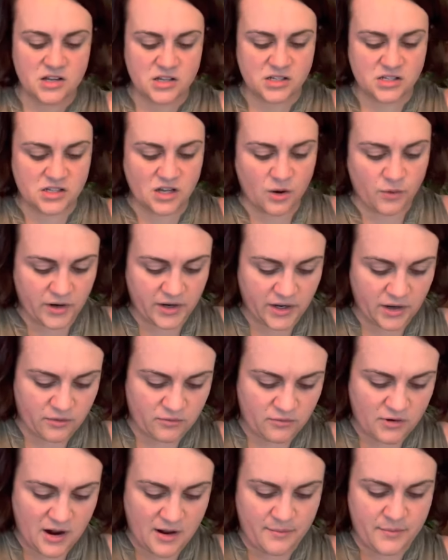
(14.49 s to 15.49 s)
So we're going to
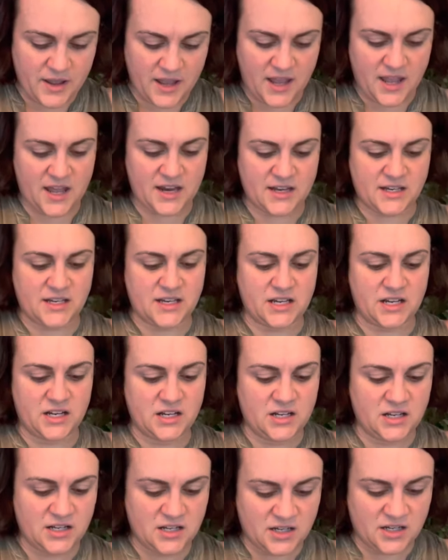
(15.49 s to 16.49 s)
rub it
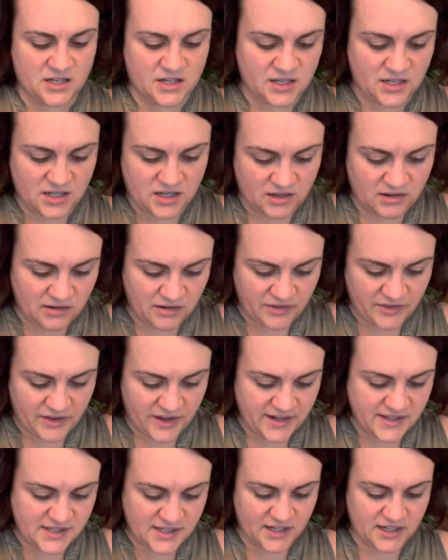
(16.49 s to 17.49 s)
all
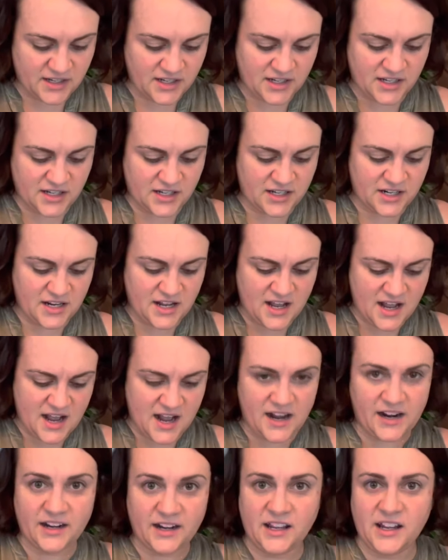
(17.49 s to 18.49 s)
nice and good
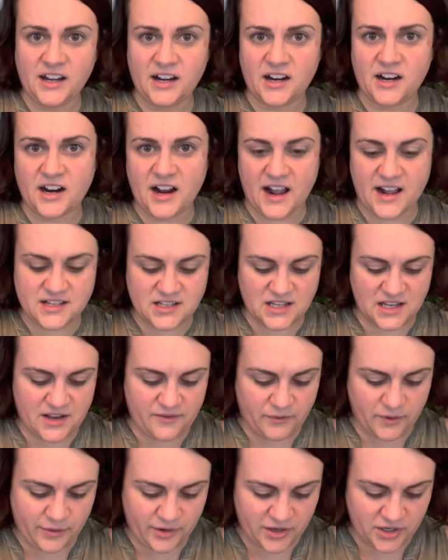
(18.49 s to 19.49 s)
on here as if
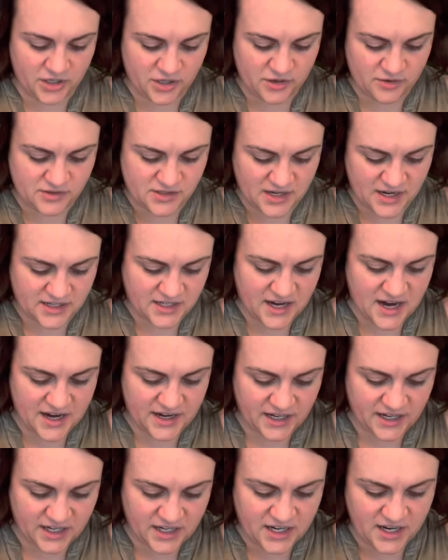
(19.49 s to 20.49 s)
we were using it to
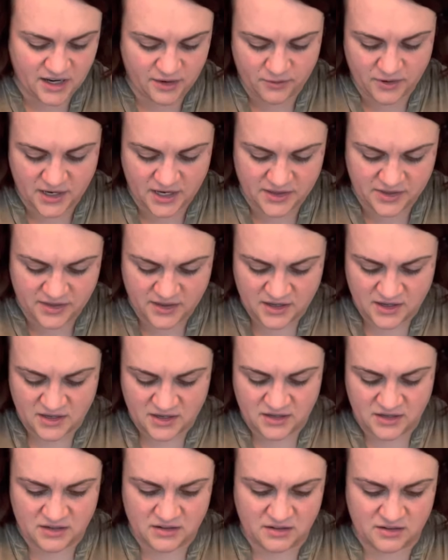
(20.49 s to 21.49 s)
kind of cut with.
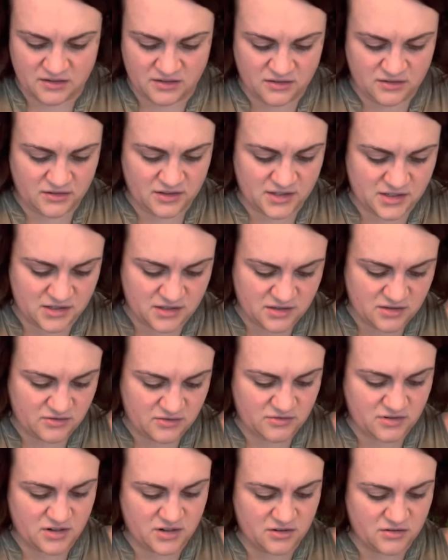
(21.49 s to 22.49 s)
Oh, this is so
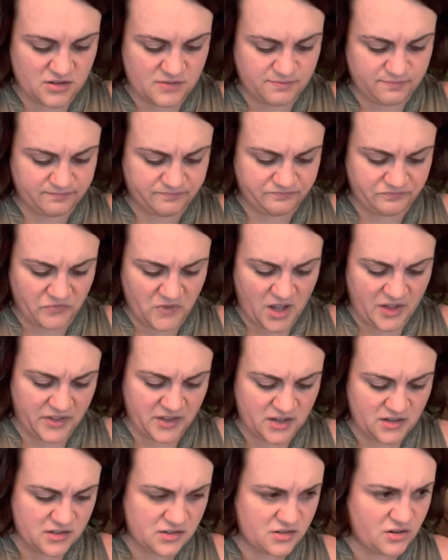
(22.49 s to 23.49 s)
gross.
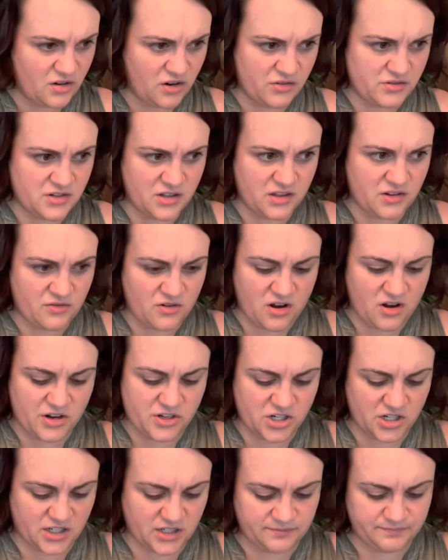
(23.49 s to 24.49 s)
Nothing's grosser than raw
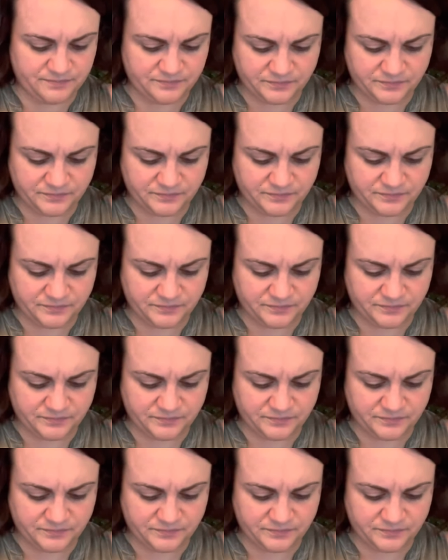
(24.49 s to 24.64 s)
chicken.